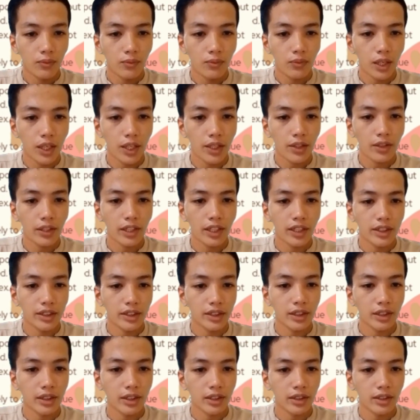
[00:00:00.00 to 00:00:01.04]

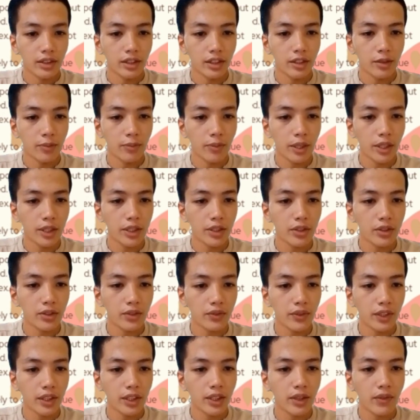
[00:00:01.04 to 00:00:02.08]
Violence. The depiction
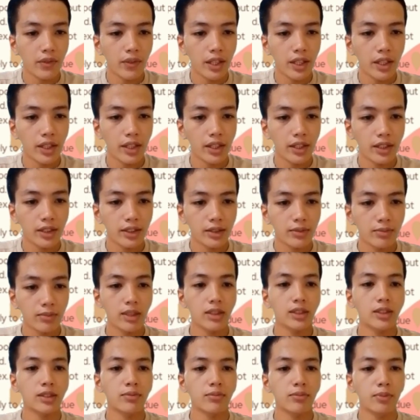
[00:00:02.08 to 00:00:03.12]
of any violence
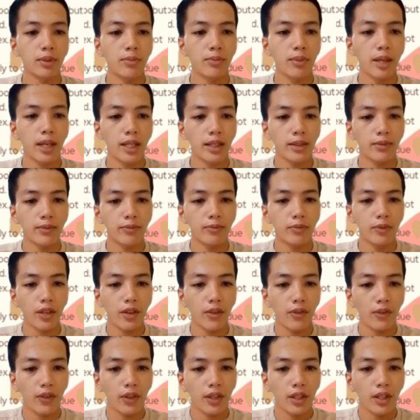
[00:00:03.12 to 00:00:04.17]
must be mild,
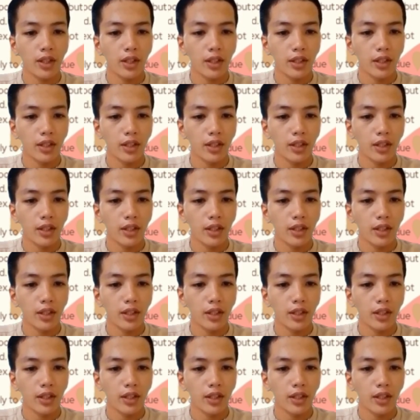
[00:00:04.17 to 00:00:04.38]
brief,